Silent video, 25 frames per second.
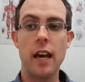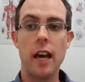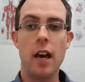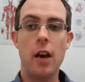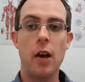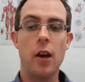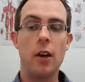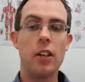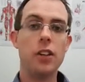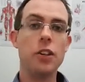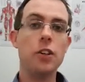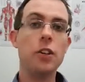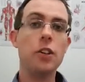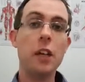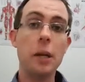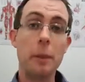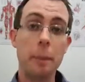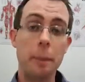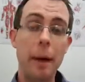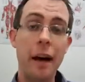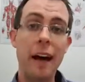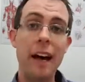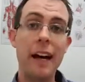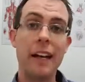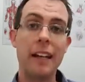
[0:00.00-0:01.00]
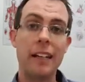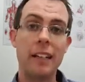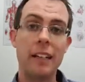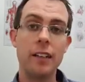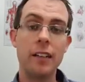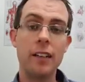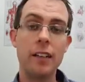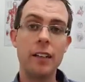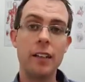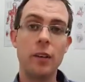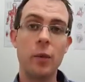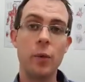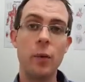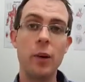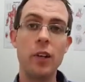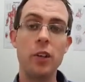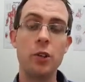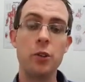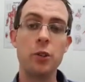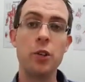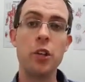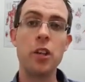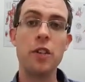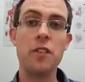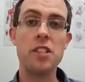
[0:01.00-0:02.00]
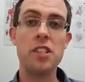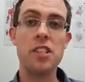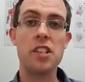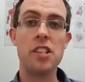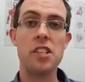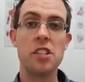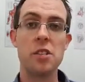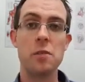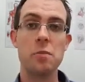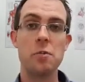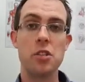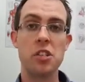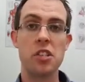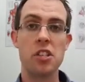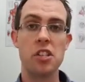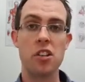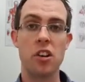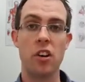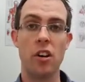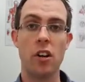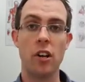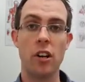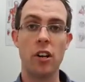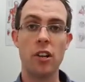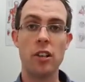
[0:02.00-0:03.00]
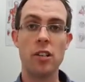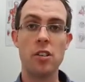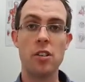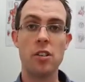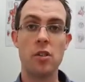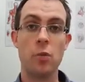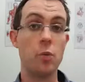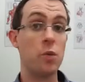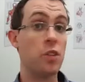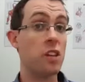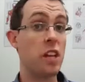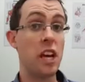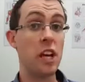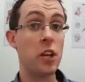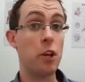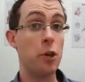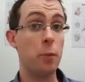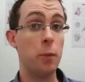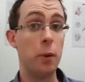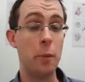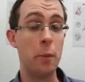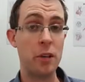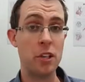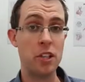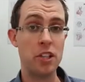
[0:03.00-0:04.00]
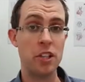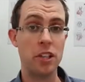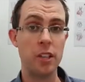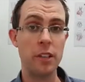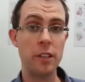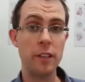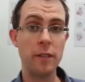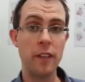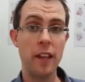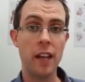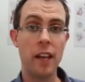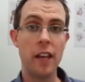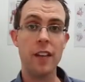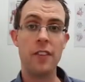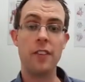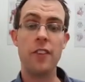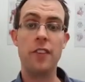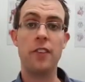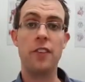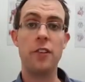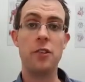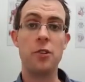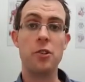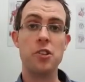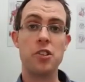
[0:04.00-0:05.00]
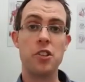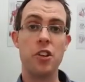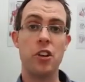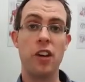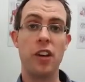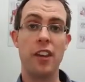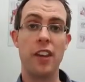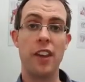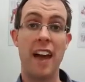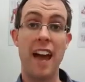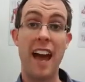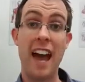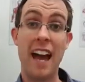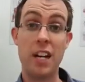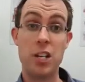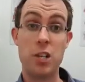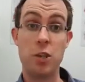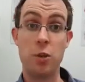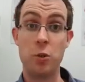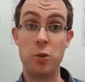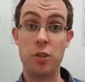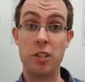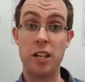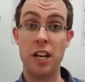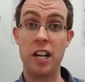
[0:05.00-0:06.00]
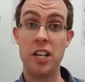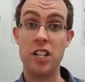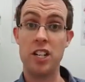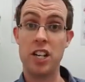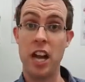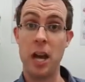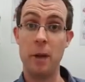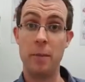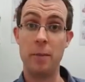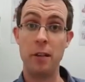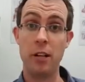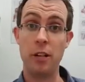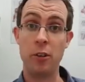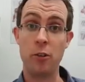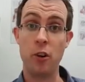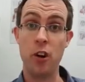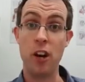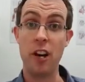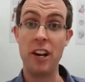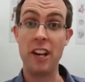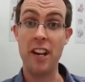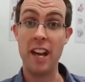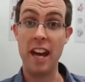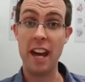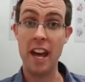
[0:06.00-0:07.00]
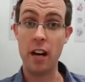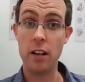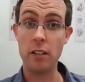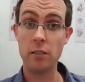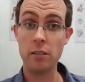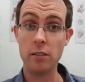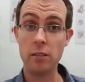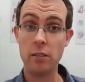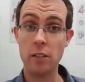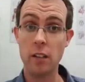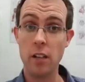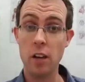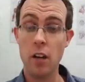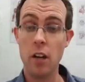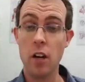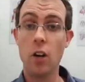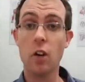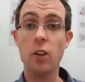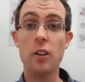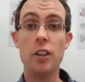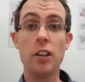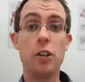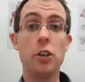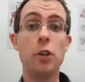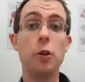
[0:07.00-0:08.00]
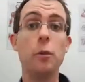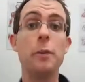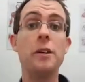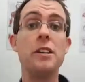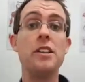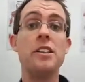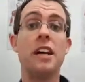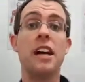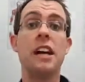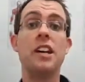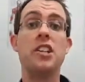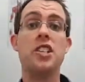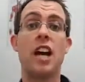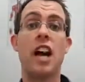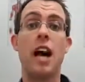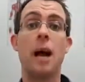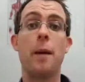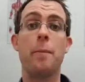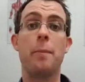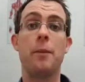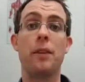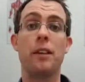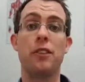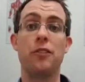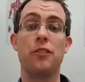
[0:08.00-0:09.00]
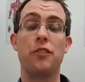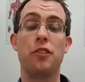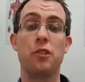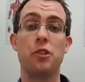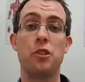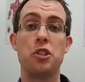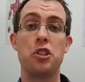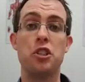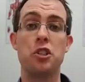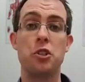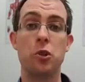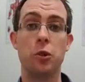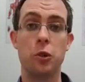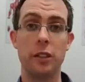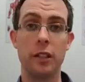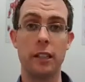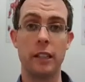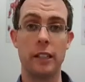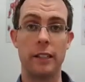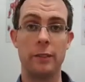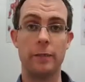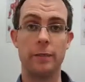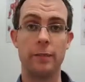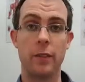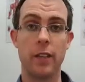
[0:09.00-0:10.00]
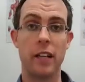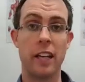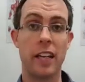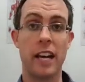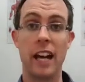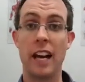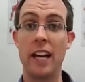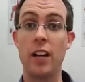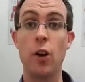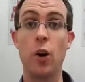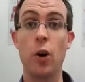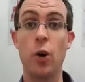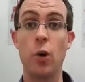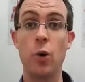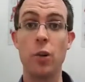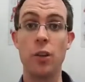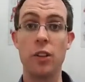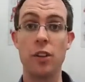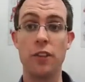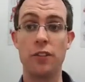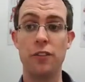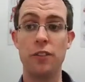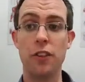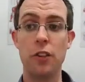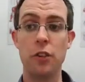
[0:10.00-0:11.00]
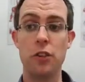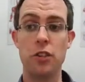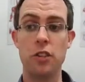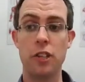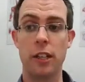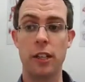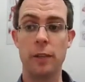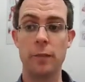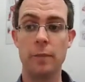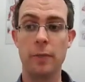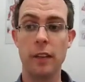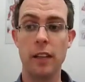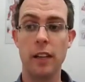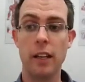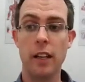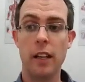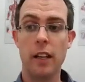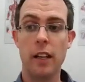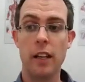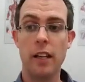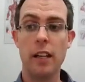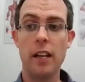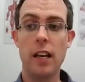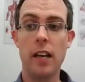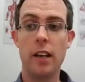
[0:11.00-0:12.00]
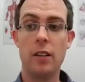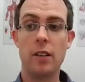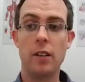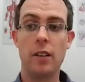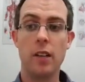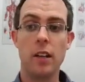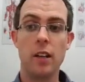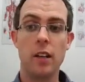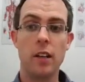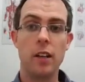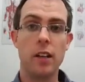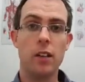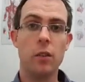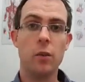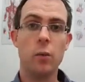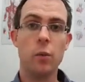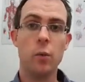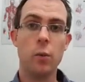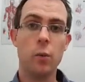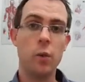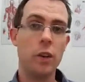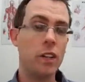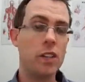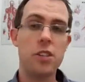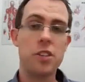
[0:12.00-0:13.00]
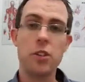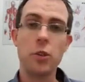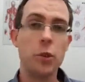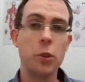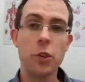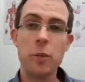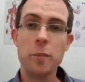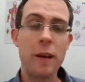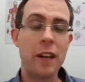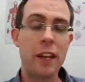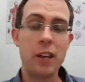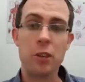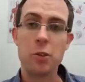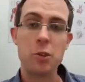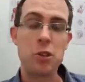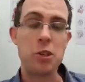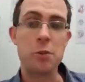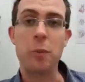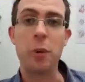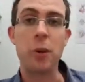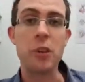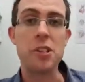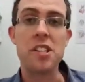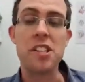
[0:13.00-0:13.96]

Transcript: You get pain when your nervous system decides, without your permission, that there is either actual danger happening right now, or there could be danger happening very shortly, okay, or in the future. Now, it's an automatic response.